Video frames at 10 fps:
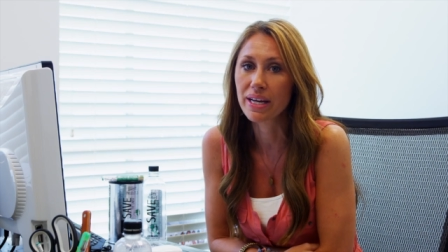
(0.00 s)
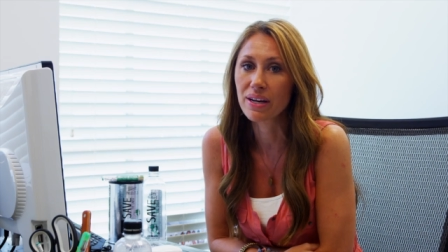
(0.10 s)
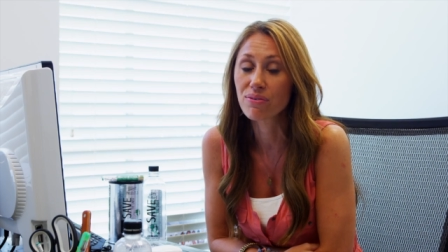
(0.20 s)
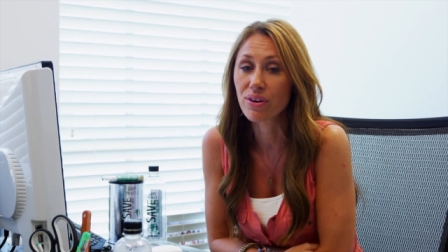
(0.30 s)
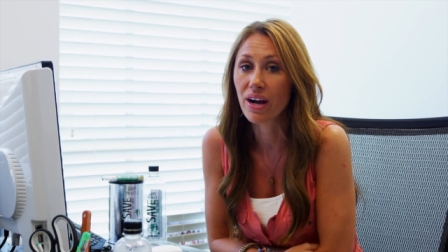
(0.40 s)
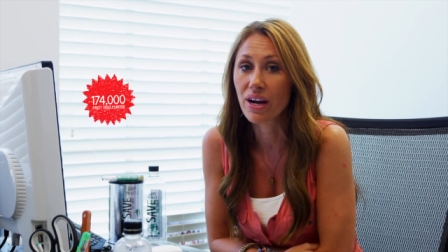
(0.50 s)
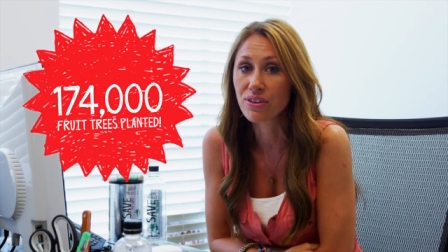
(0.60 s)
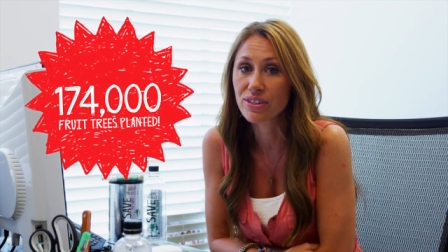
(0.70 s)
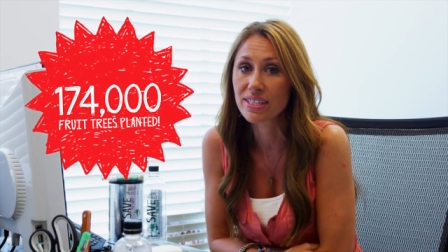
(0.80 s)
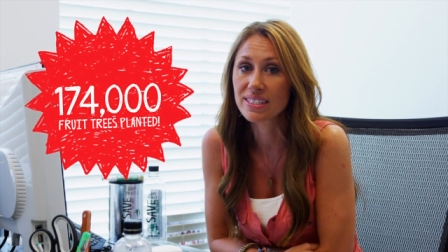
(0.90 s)
plant over
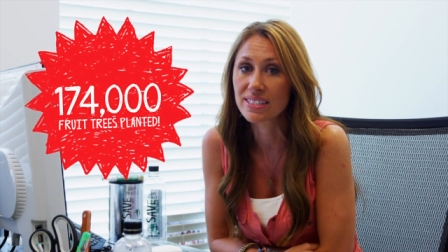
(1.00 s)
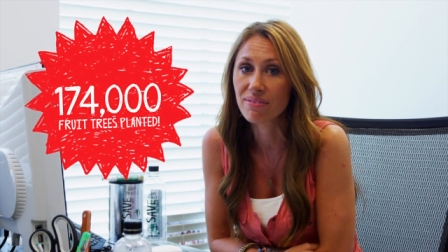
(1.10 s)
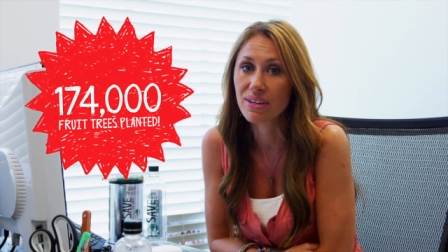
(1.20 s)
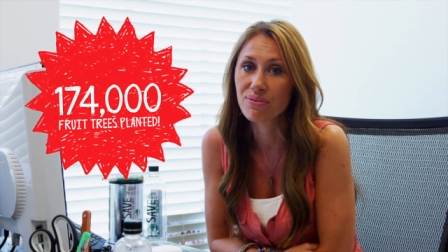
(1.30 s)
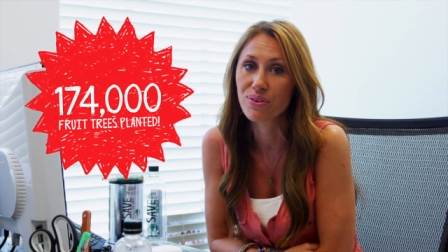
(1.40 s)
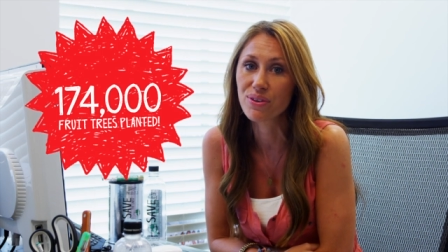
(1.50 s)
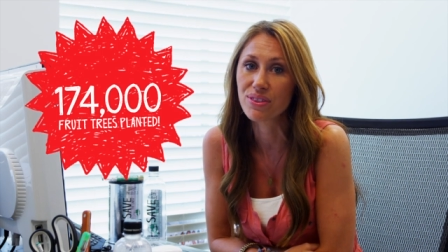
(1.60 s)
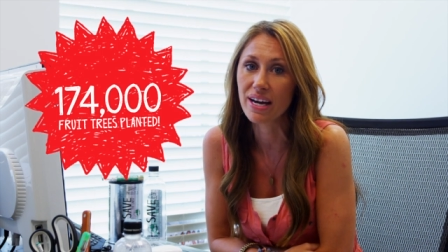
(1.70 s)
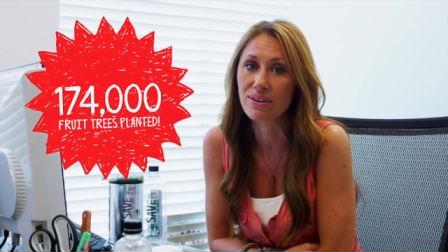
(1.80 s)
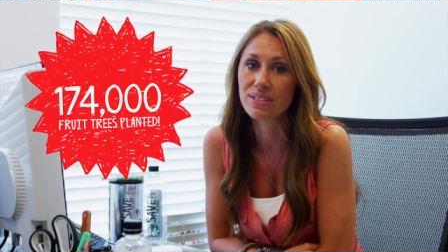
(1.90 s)

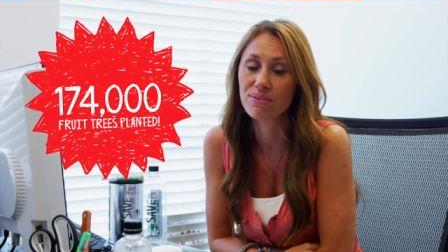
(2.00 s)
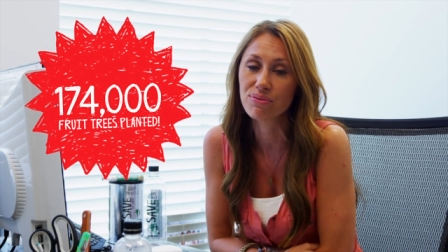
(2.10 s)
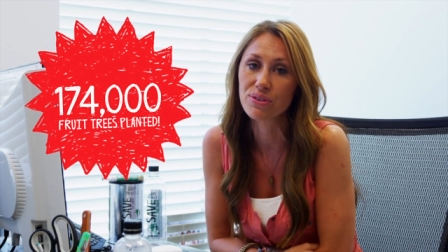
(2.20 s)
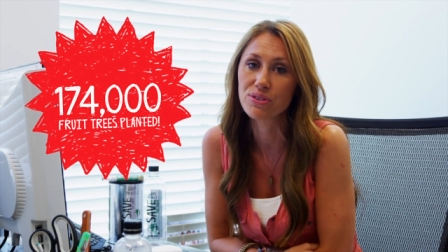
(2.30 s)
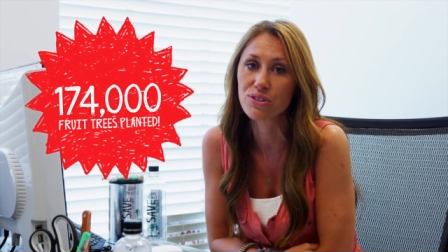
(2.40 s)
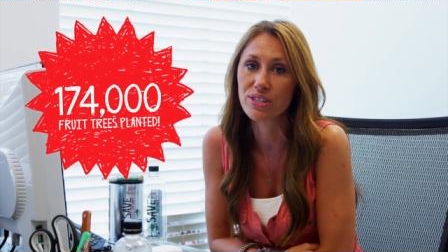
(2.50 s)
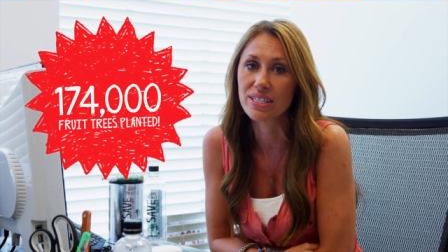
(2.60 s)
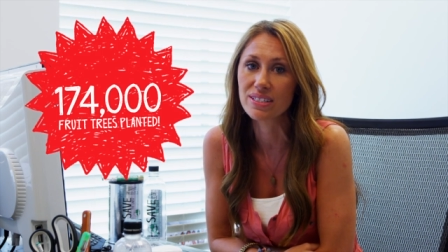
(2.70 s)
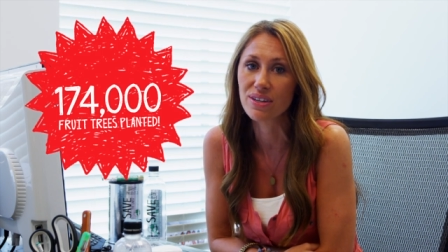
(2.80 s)
174,000 fruit trees